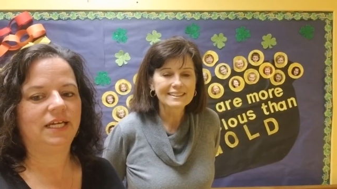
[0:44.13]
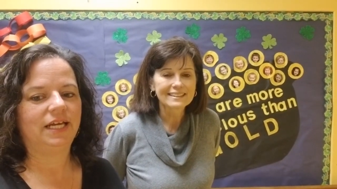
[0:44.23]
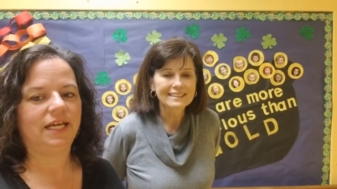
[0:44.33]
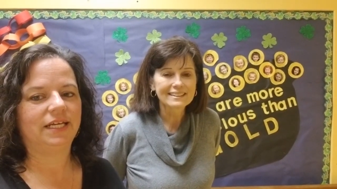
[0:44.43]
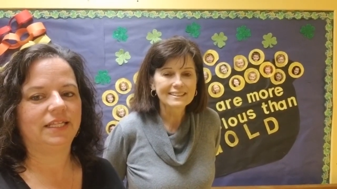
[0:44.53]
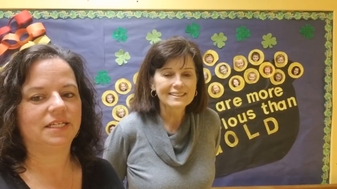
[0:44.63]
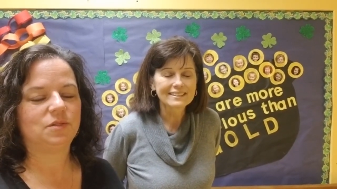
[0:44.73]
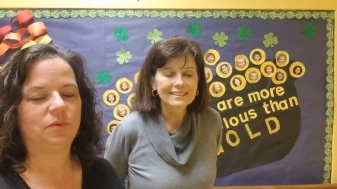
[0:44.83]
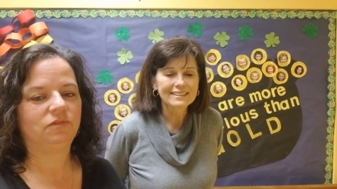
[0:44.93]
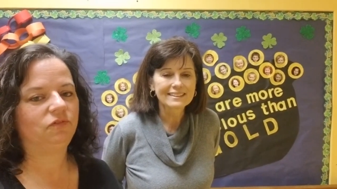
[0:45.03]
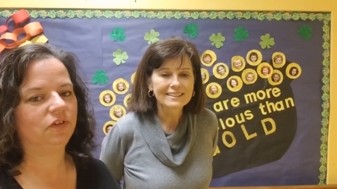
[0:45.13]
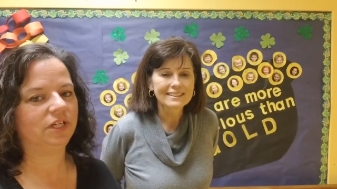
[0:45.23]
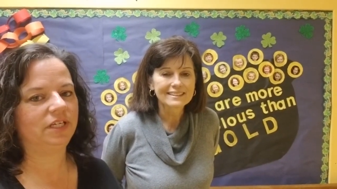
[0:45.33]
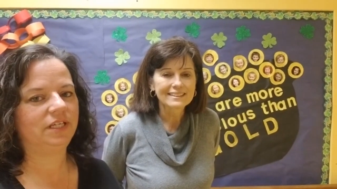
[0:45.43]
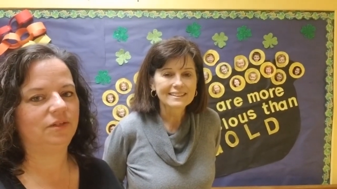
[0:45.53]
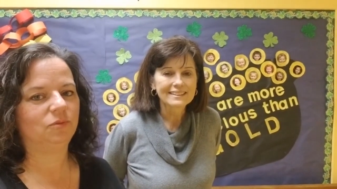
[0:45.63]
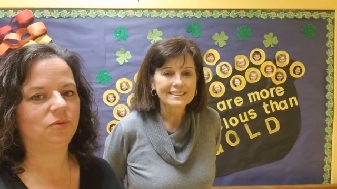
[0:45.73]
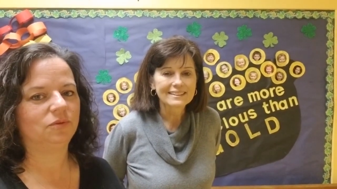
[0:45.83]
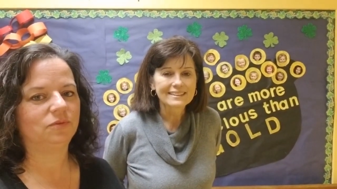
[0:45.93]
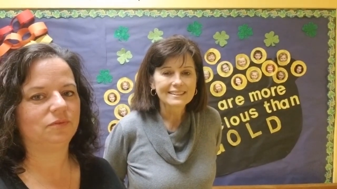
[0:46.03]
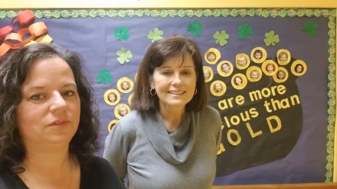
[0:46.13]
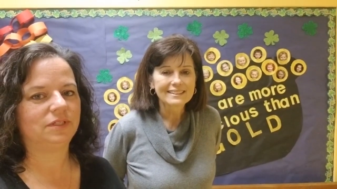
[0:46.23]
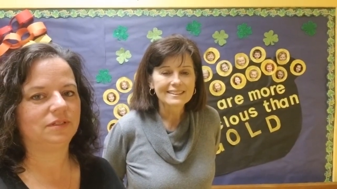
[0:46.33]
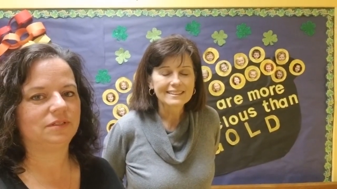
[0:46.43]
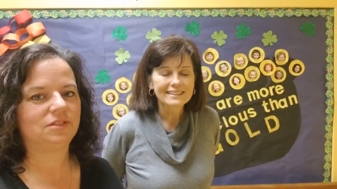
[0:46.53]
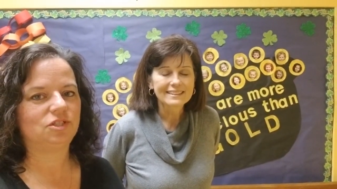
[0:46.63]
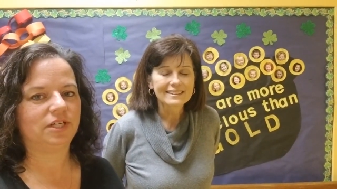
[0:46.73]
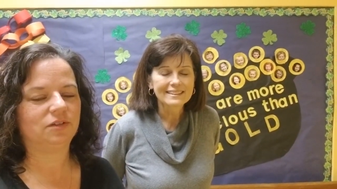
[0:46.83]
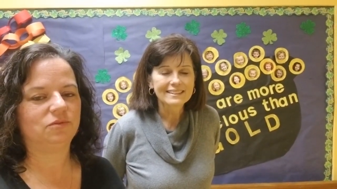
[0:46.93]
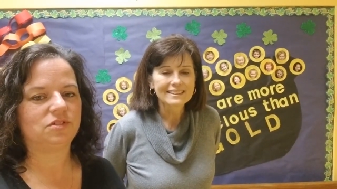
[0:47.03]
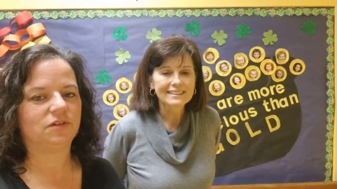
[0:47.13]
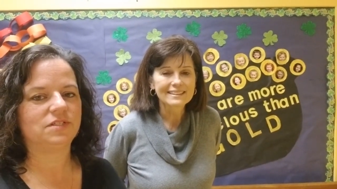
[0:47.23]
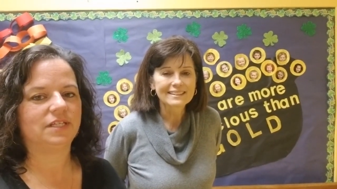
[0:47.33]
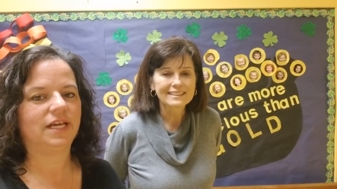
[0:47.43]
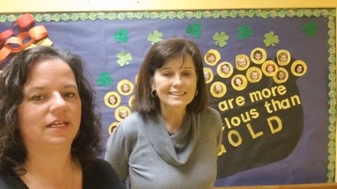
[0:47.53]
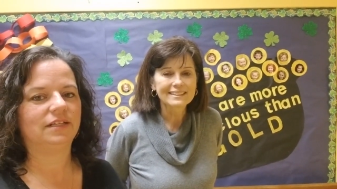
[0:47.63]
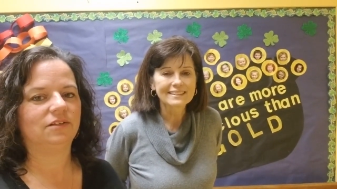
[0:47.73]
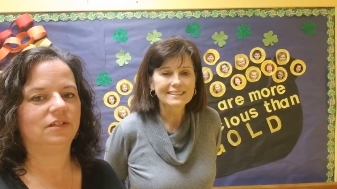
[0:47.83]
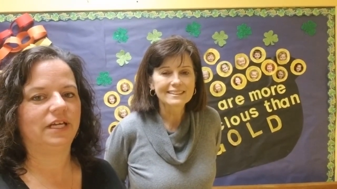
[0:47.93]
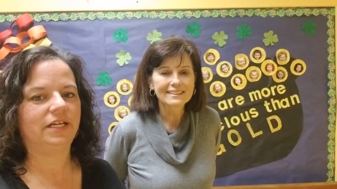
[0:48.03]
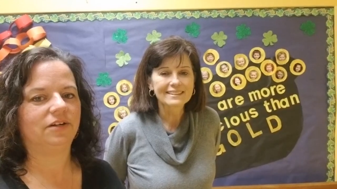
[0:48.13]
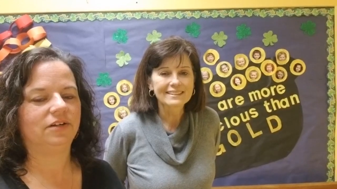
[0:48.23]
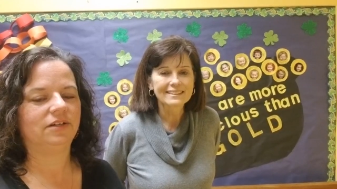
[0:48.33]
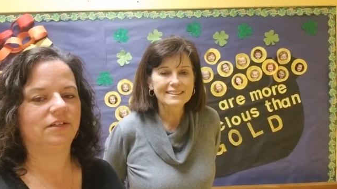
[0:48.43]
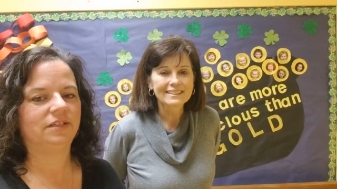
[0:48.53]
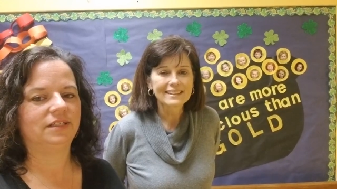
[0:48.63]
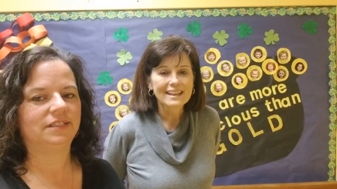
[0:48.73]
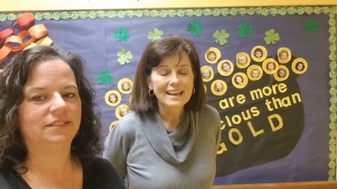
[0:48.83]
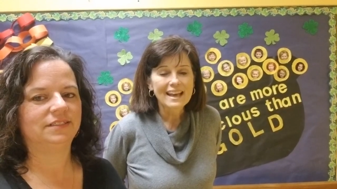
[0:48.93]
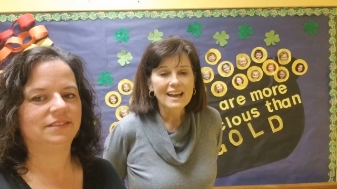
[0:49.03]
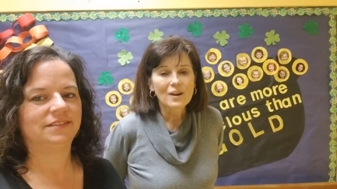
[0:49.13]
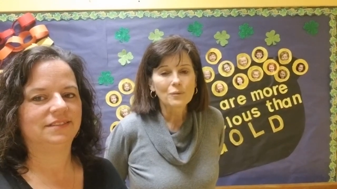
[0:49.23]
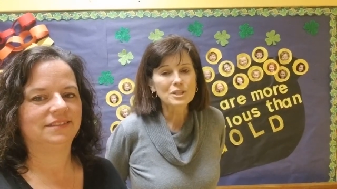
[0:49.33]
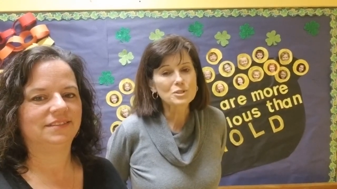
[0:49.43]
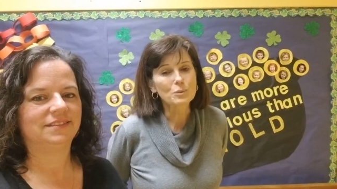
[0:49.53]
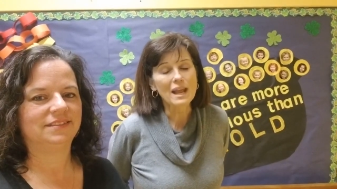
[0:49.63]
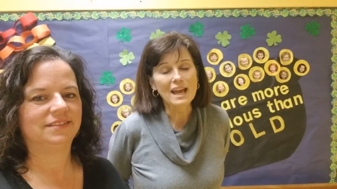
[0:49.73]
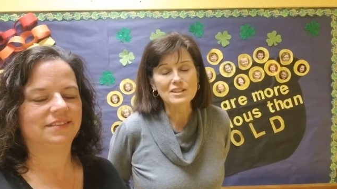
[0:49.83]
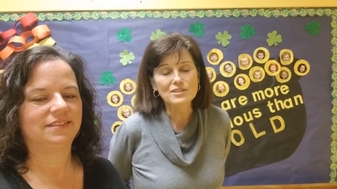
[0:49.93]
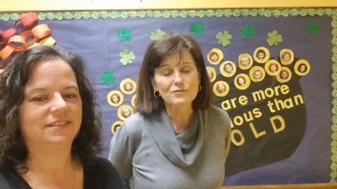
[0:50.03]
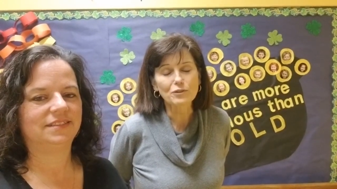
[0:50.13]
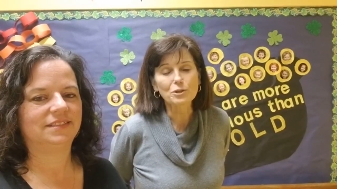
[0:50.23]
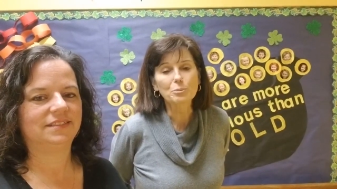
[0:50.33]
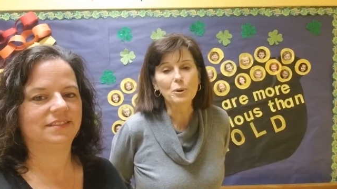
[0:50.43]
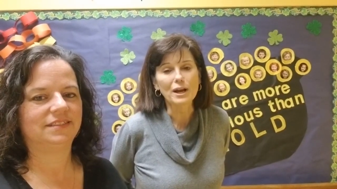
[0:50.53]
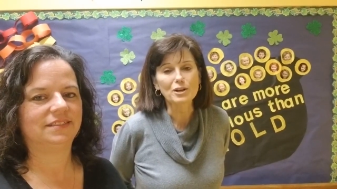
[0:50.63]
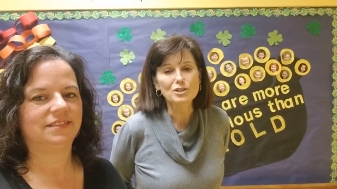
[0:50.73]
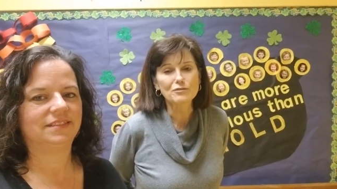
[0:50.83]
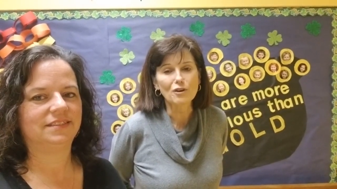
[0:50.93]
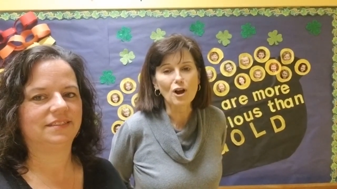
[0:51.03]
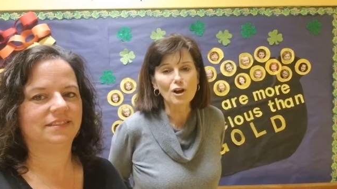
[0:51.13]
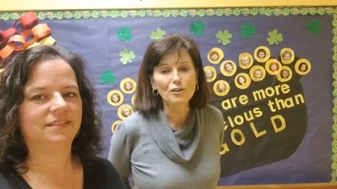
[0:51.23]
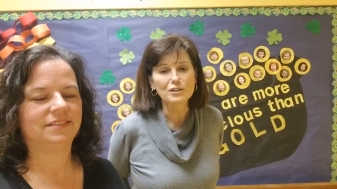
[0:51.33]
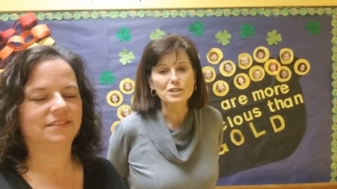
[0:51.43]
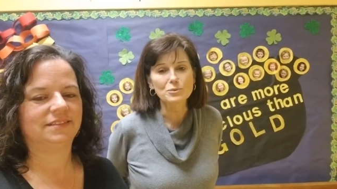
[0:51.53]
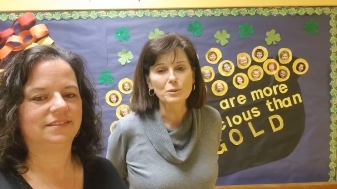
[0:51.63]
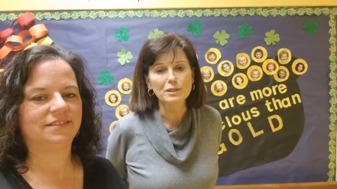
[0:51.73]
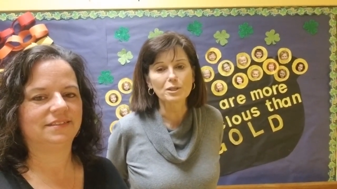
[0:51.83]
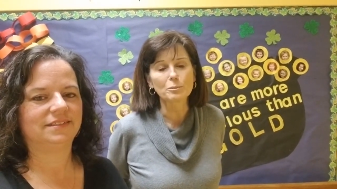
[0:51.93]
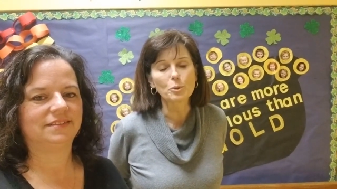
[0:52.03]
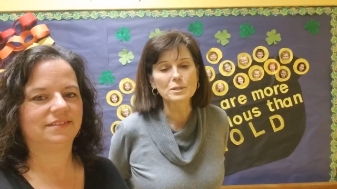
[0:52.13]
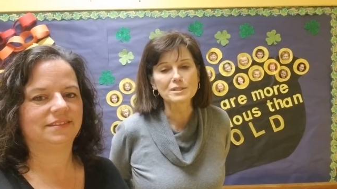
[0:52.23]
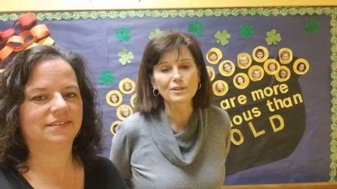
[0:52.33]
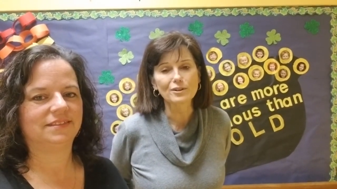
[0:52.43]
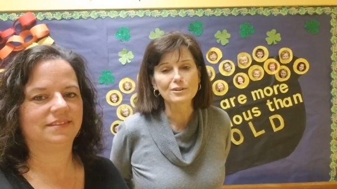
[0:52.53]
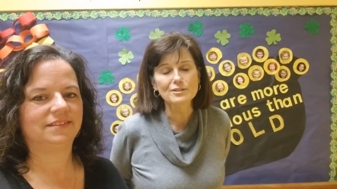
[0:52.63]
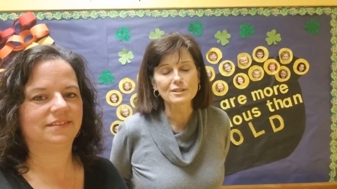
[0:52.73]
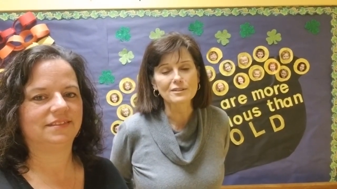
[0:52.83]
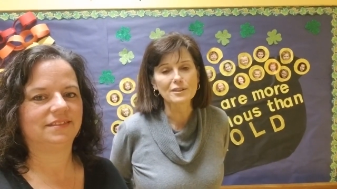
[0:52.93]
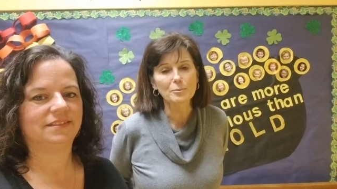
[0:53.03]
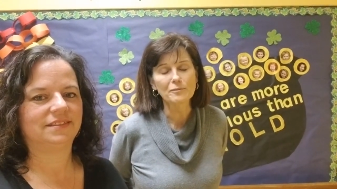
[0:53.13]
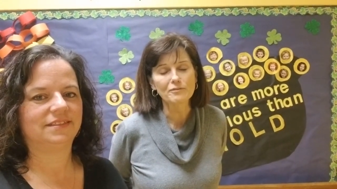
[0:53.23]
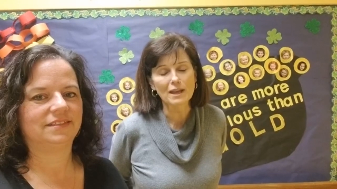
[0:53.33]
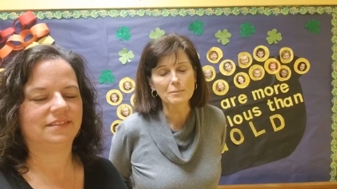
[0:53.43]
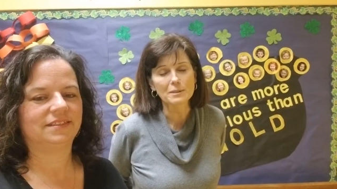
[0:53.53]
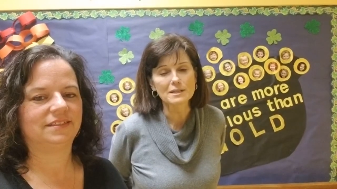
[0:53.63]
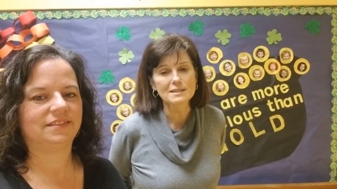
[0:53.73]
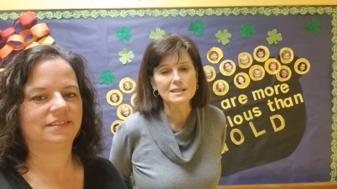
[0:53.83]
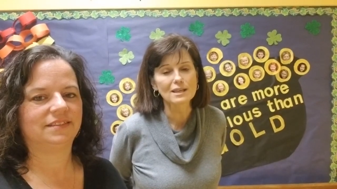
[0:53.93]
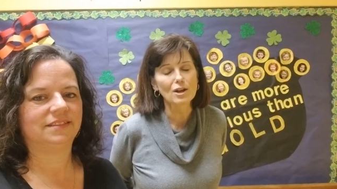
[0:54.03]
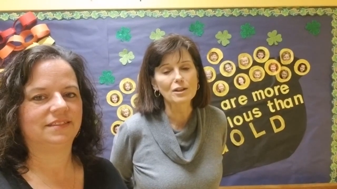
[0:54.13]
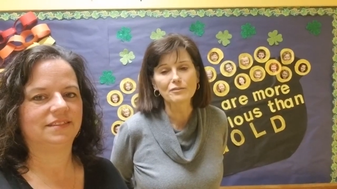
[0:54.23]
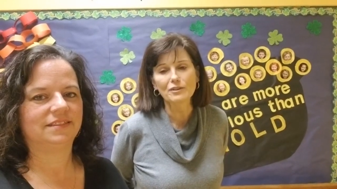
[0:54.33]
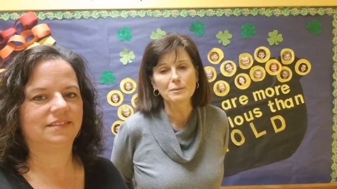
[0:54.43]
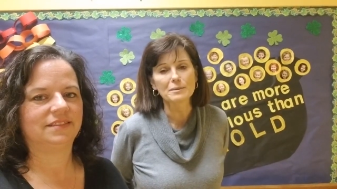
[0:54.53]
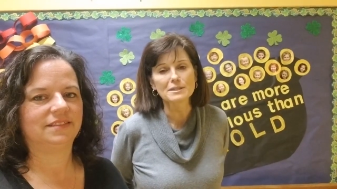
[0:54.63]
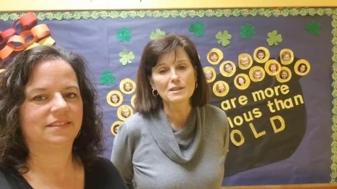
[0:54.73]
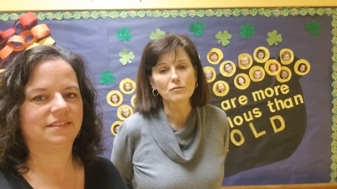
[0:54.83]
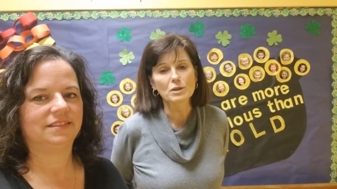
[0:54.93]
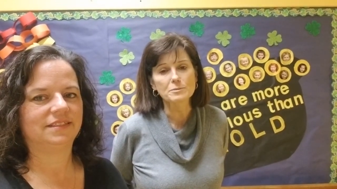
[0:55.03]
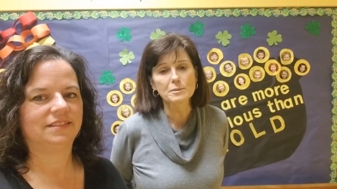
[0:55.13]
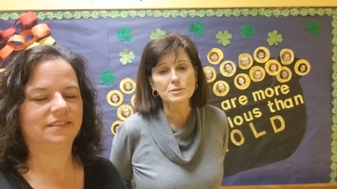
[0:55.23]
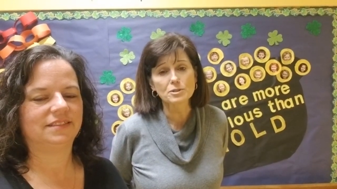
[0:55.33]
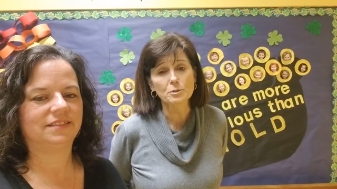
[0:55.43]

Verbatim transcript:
Speaker 1: And that's been fun, and we'll share the results of that a little later. We just want to ask
Speaker 2: for your prayers for all these sweet little boys and girls and their families, and all the families of Westminster